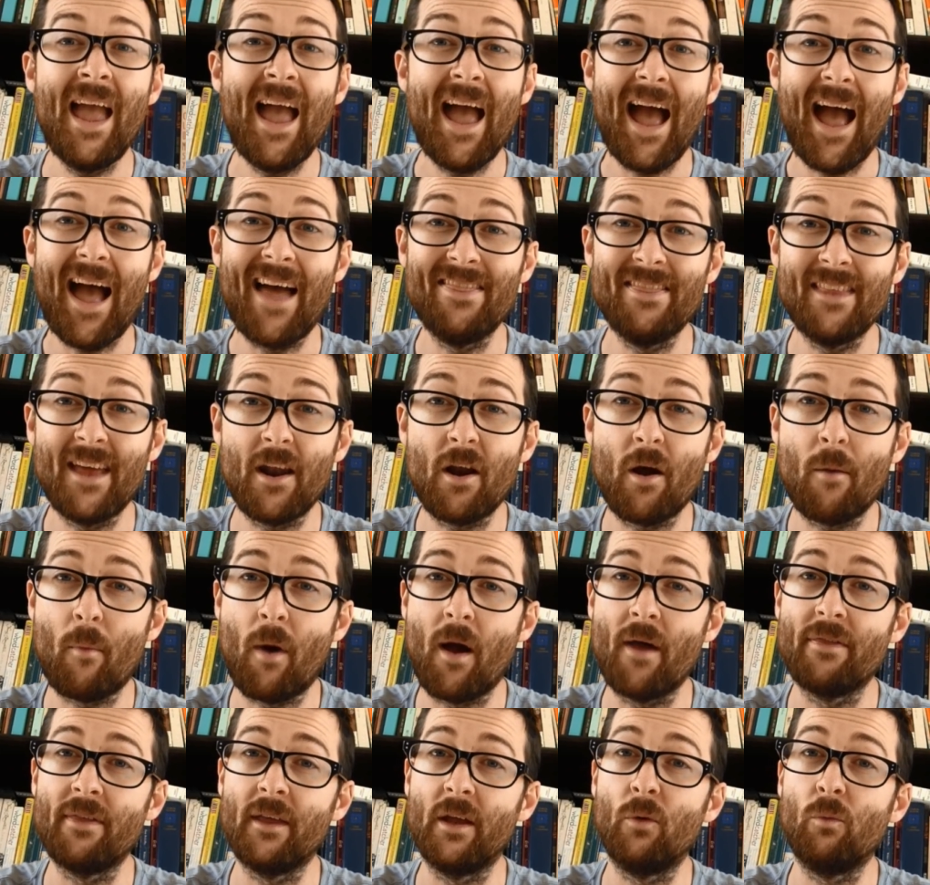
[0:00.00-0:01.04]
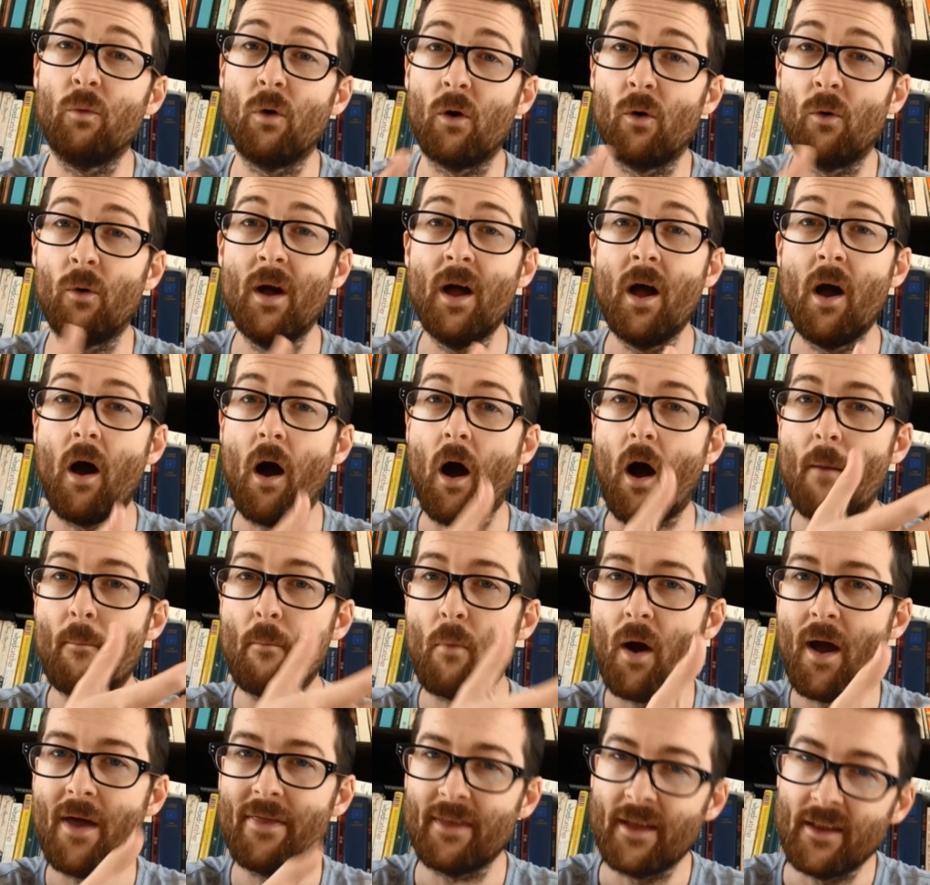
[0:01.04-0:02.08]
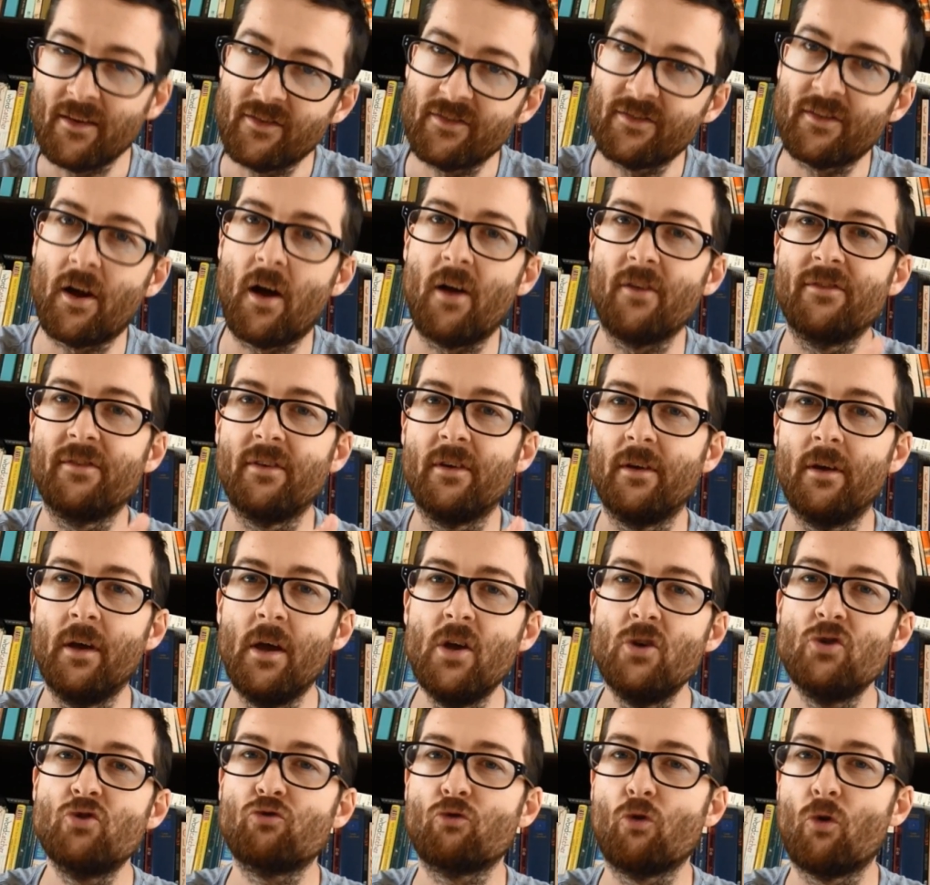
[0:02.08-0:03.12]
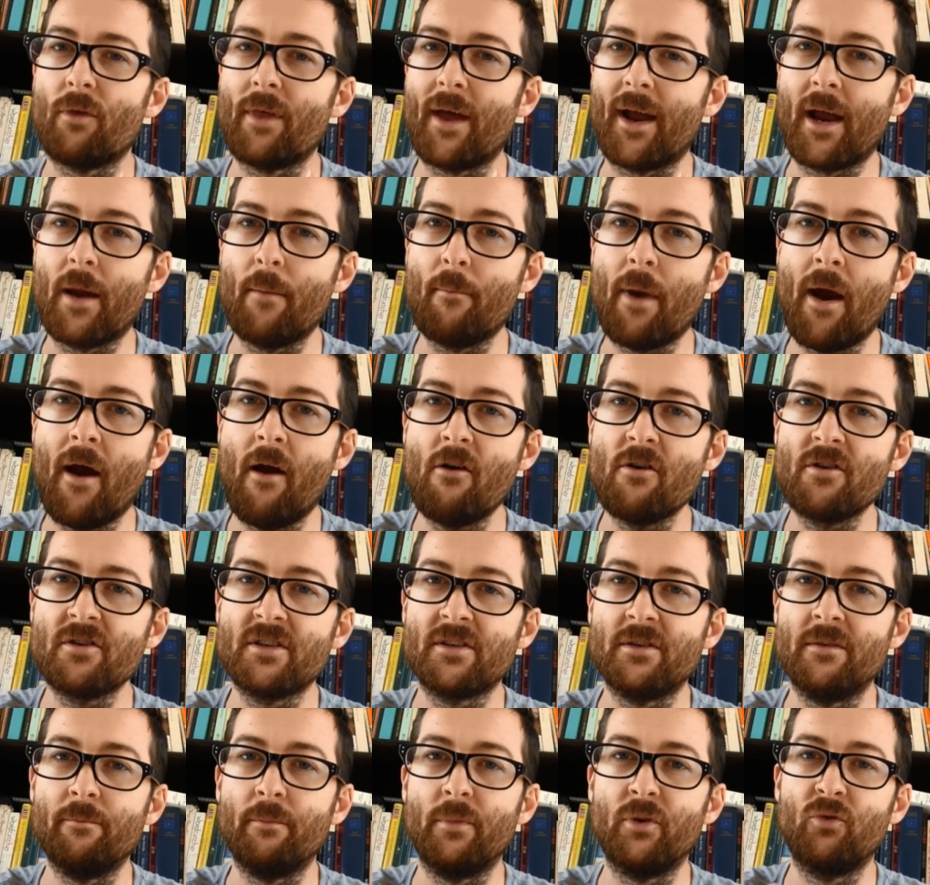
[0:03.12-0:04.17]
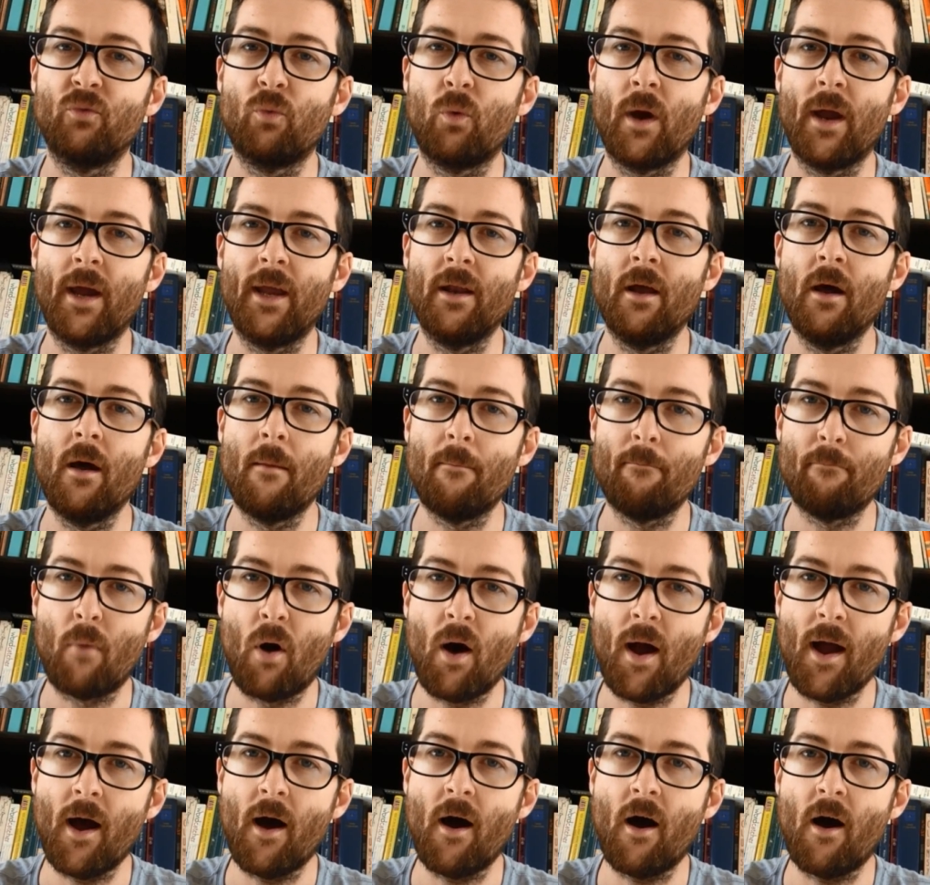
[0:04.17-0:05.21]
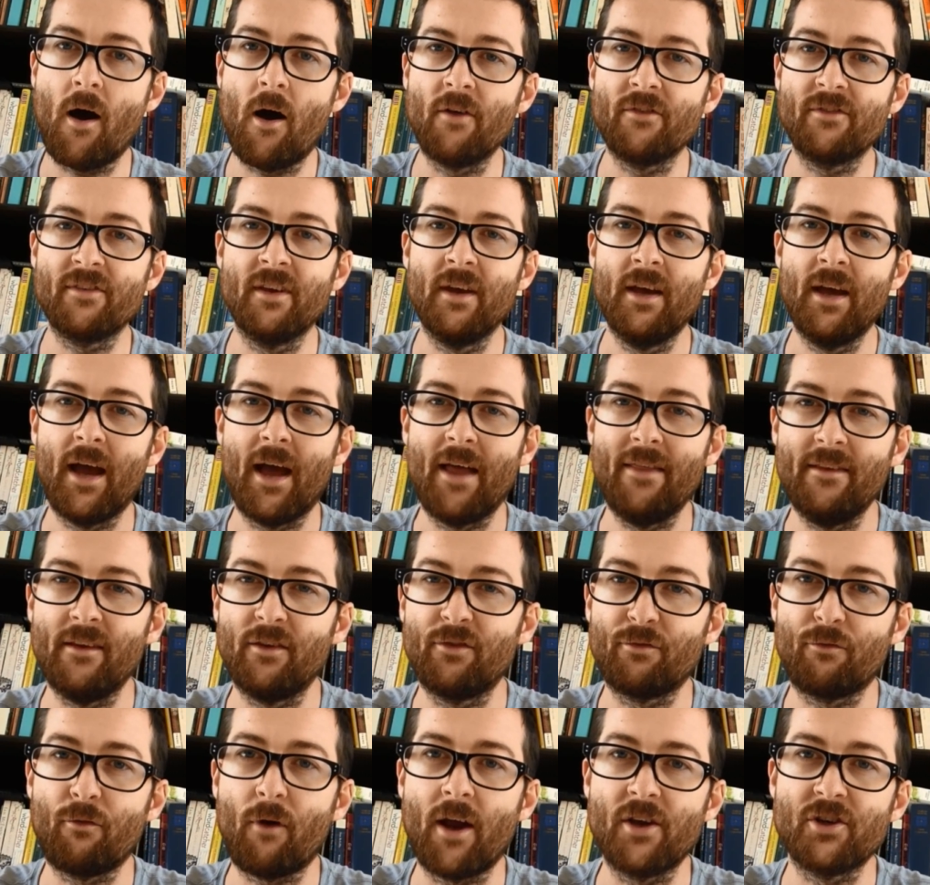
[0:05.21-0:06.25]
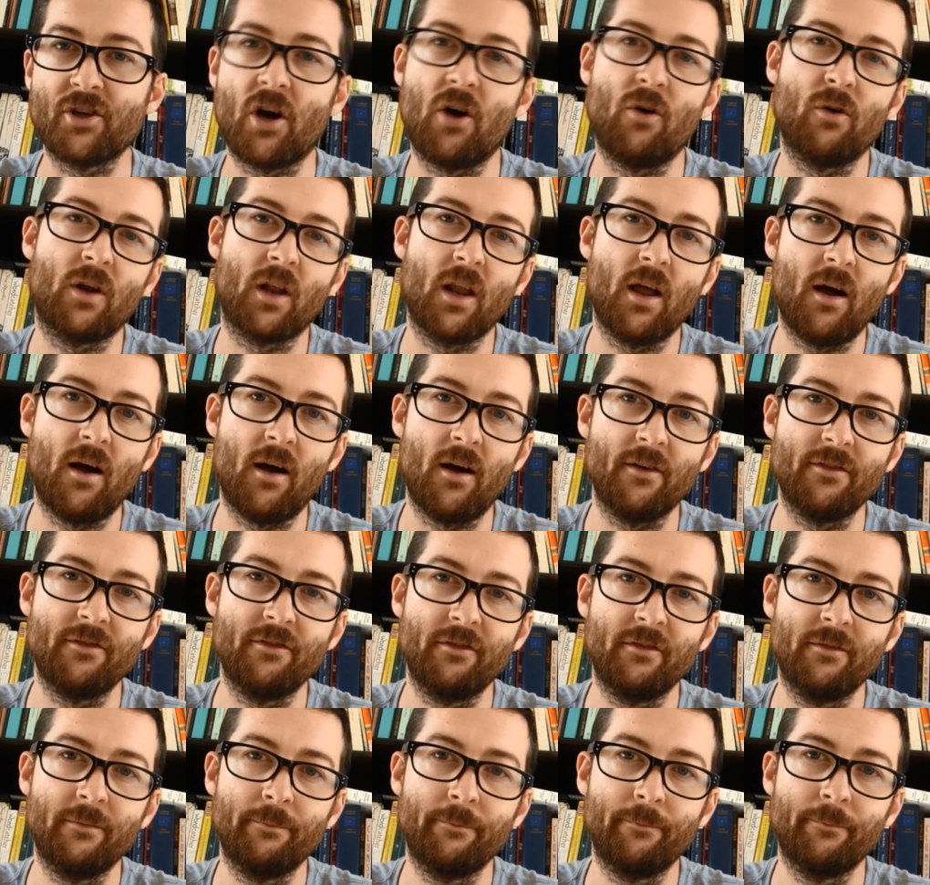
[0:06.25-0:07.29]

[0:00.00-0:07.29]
And then I might think, well, I might then start to draw that comparison between my heart and this fragile glass.